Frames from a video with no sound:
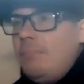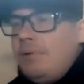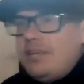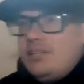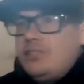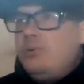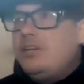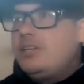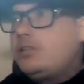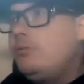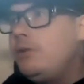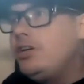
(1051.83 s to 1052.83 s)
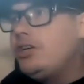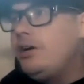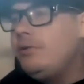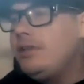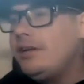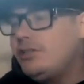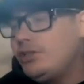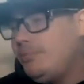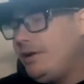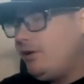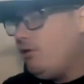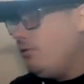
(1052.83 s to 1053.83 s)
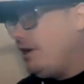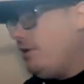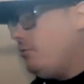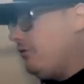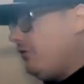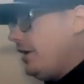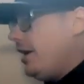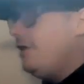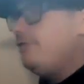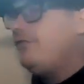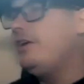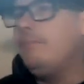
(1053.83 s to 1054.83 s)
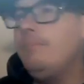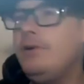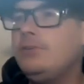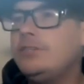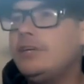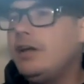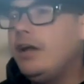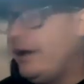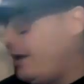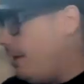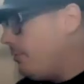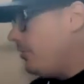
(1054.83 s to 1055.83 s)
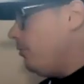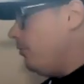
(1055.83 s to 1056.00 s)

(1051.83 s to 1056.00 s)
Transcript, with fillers: But there's only so much out there, so I'm like, okay, well if I can't find the music, I'm gonna